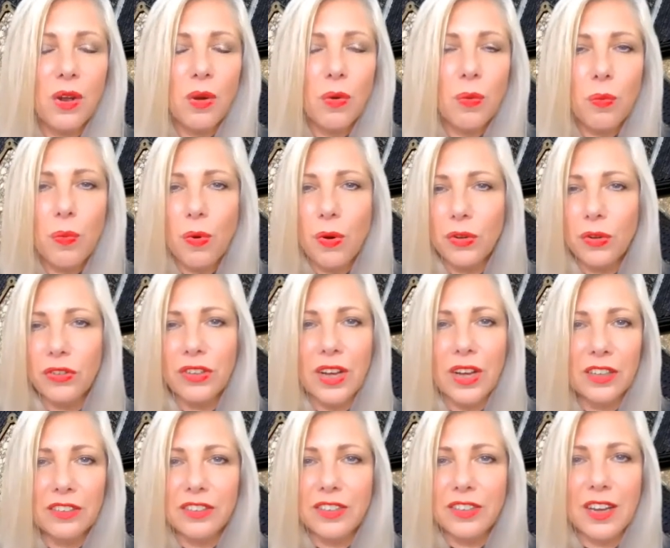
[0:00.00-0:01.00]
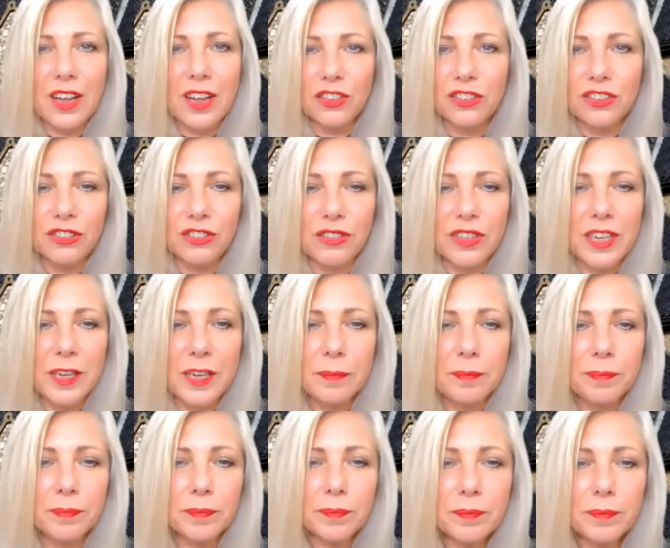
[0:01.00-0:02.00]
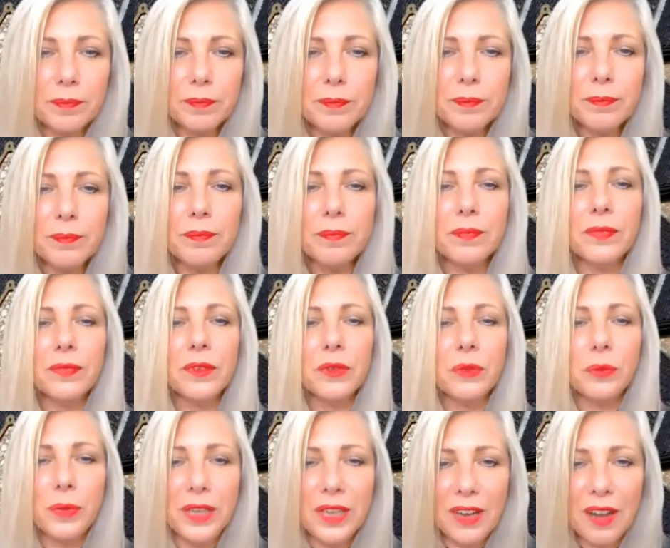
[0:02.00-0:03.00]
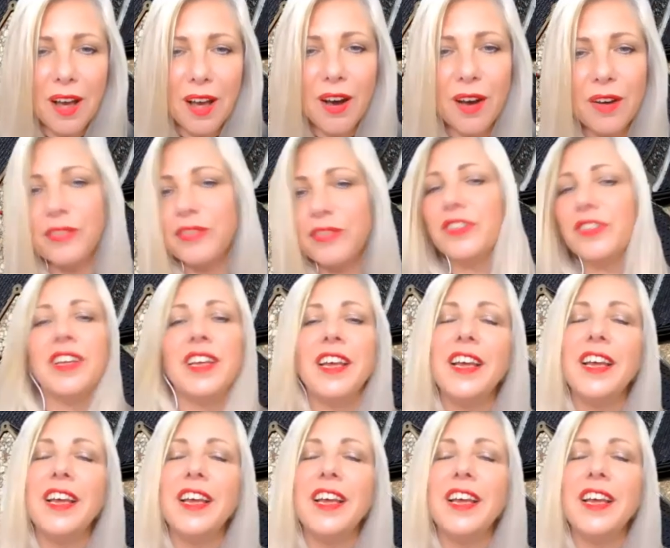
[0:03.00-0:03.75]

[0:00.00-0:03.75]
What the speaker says: What utter luxury! We laughed